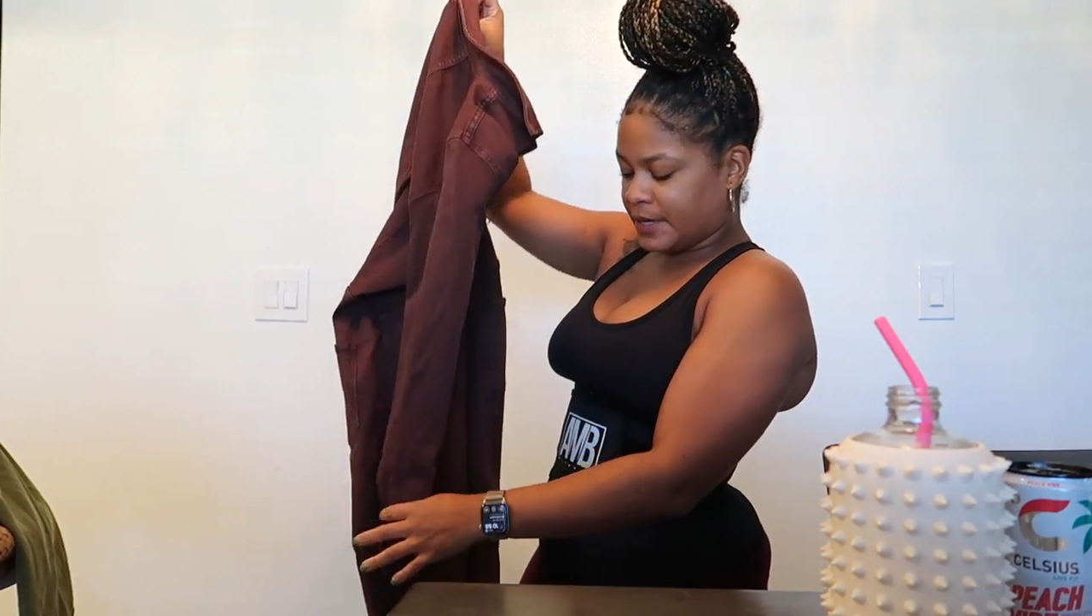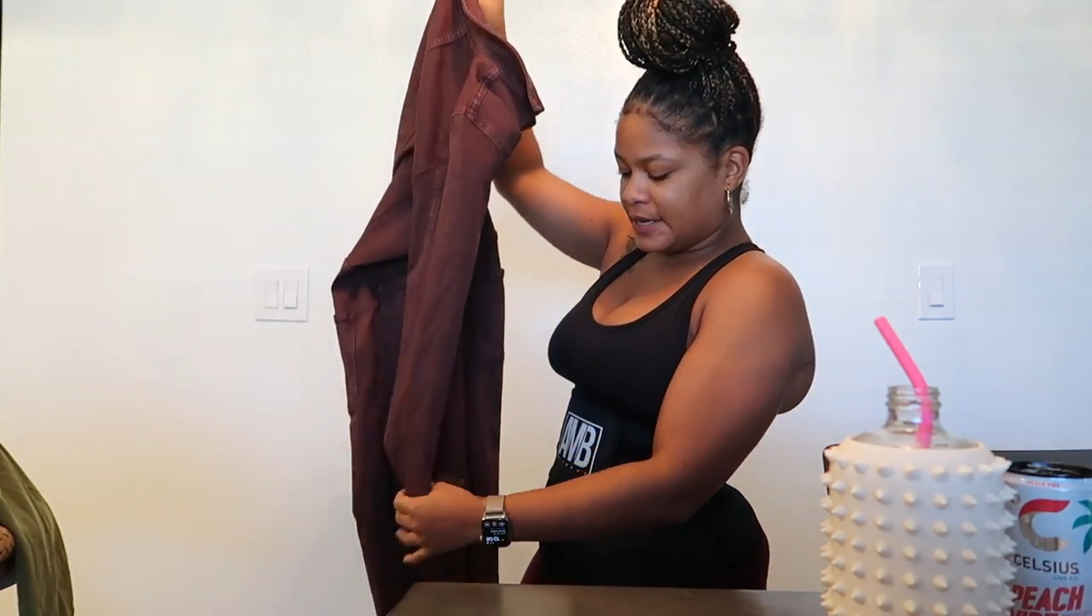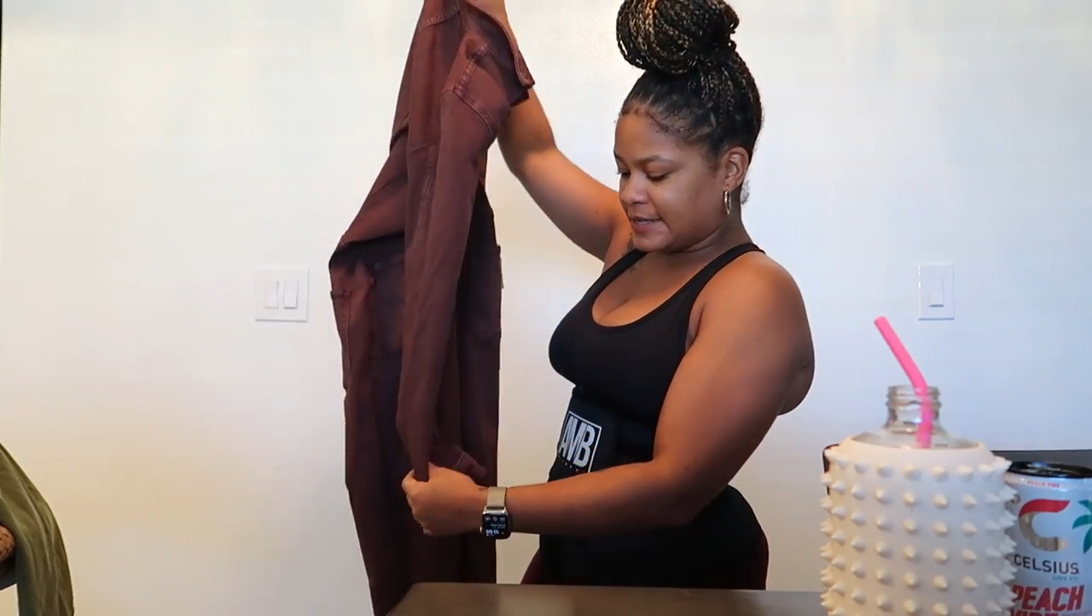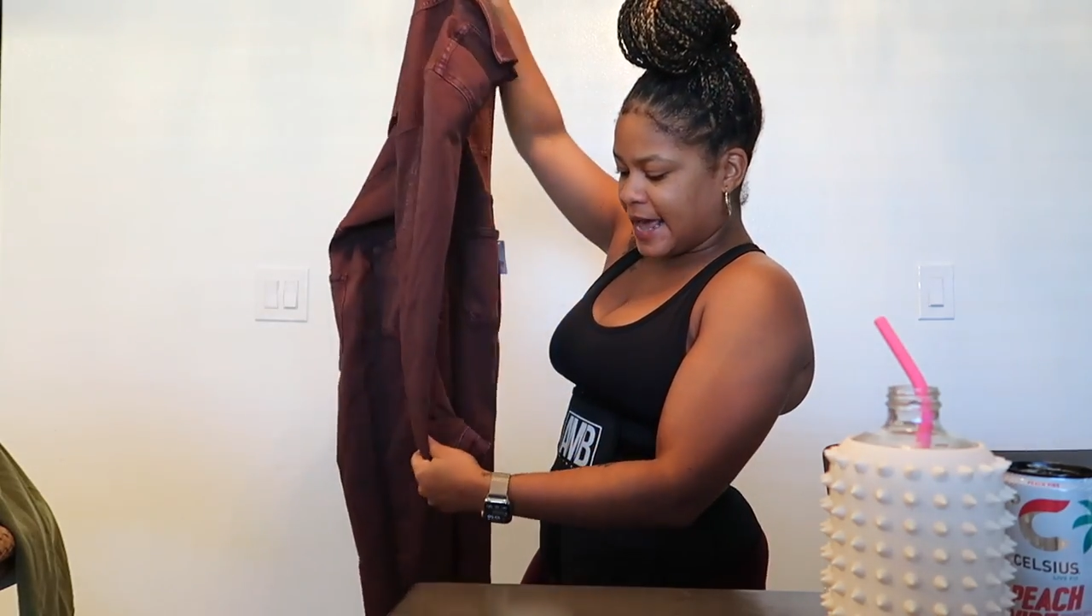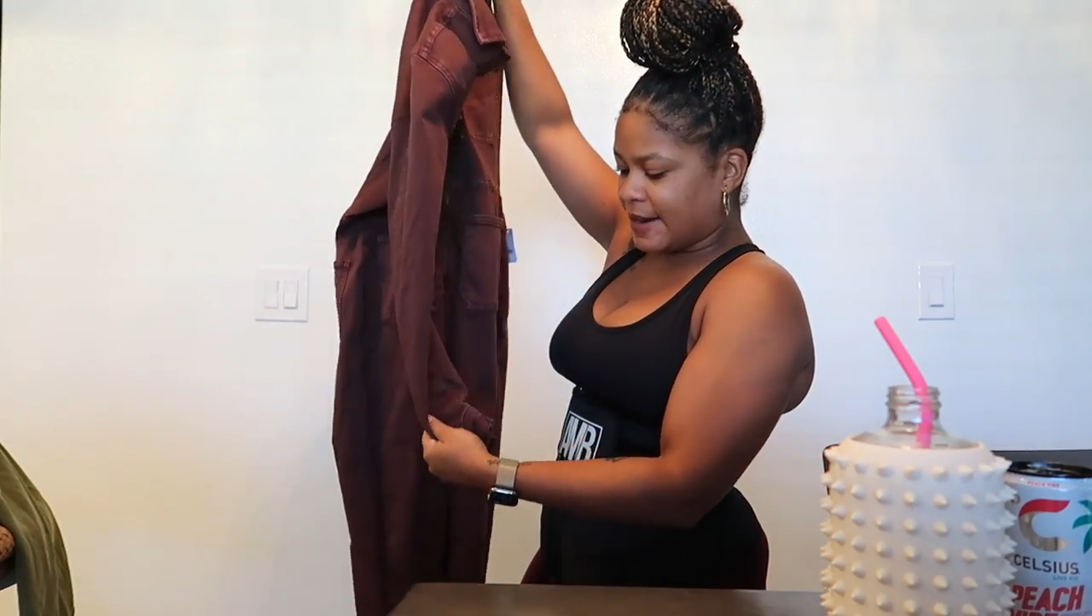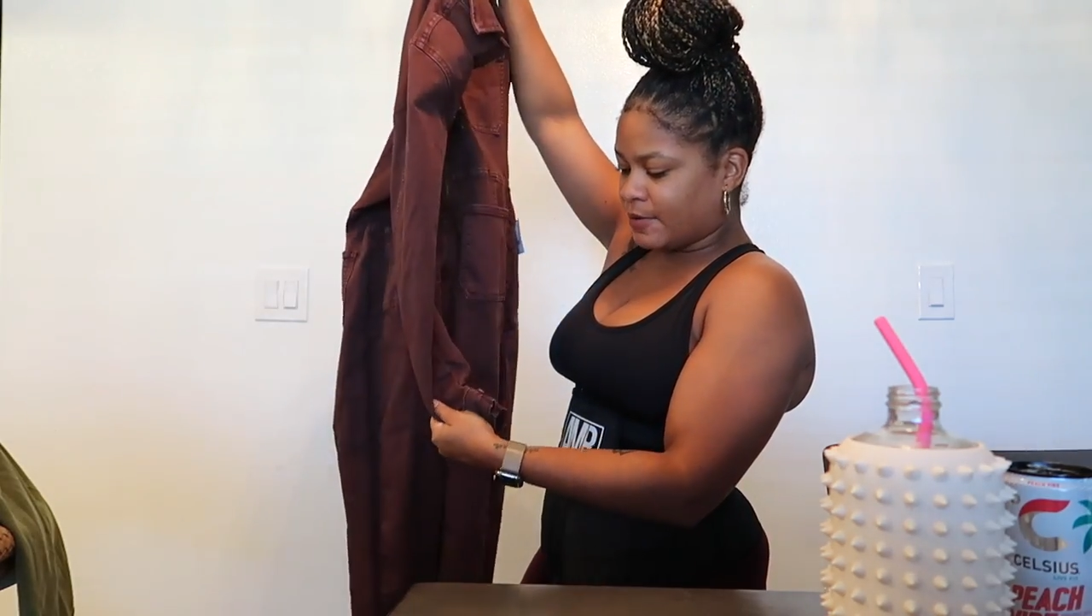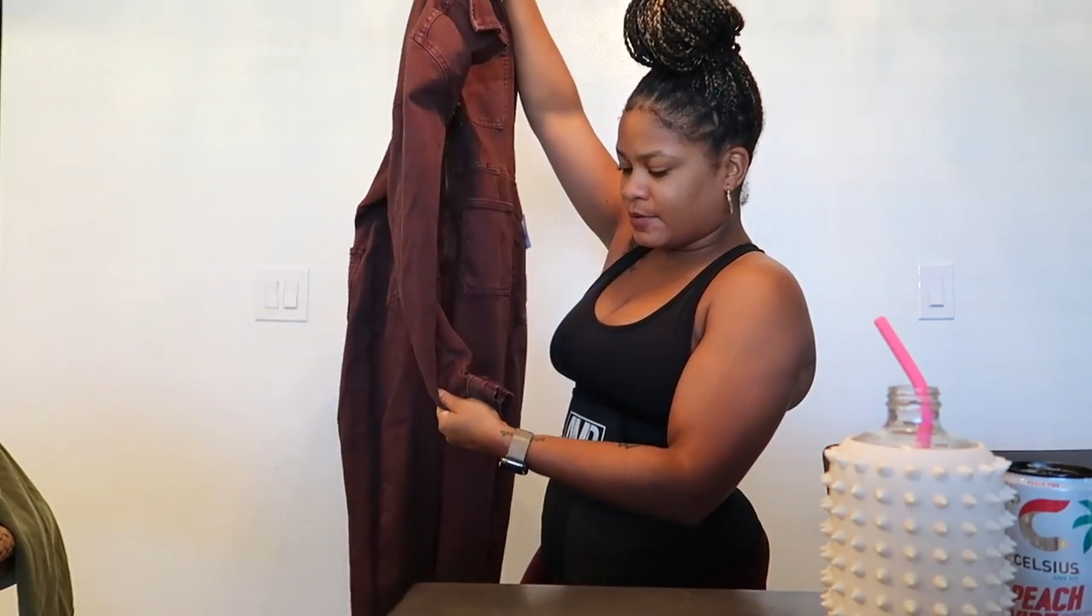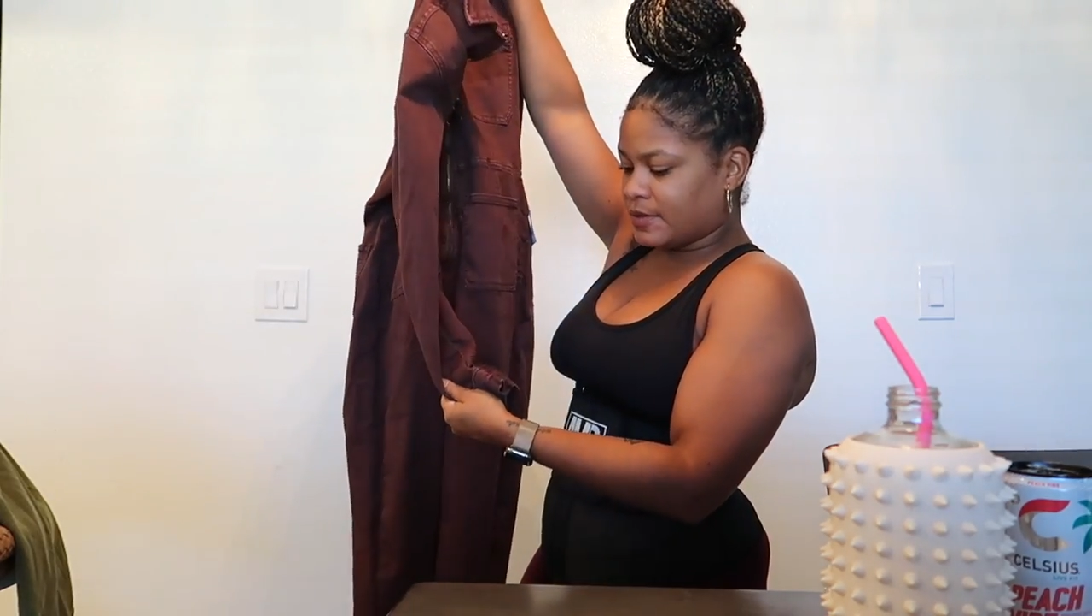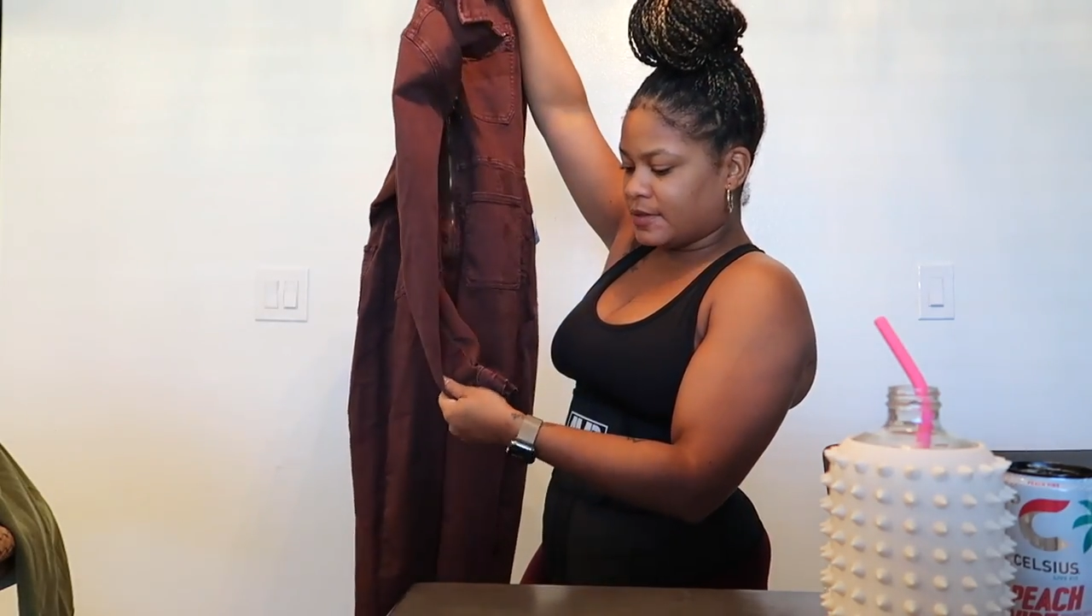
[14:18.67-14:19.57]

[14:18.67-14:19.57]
because I don't